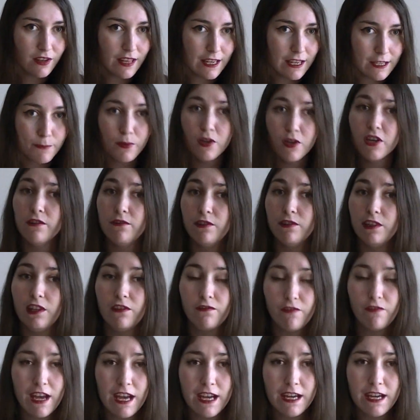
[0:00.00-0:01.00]
that's perfectly
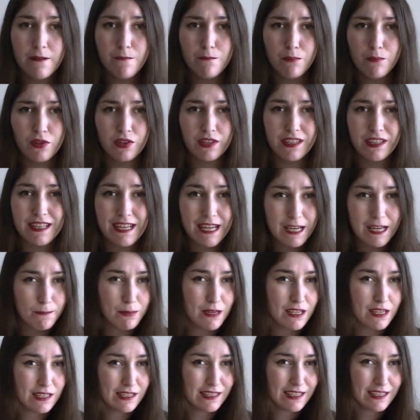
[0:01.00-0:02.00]
fine, but keep
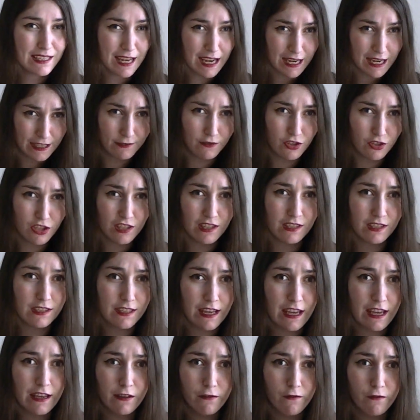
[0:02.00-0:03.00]
it kind of to
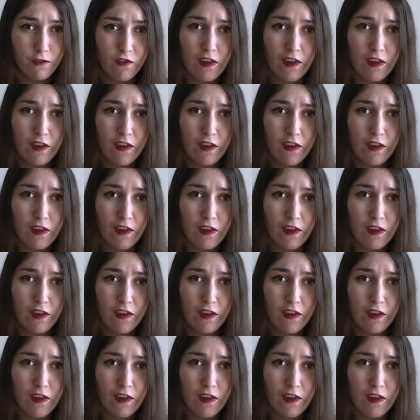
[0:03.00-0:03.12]
yourself.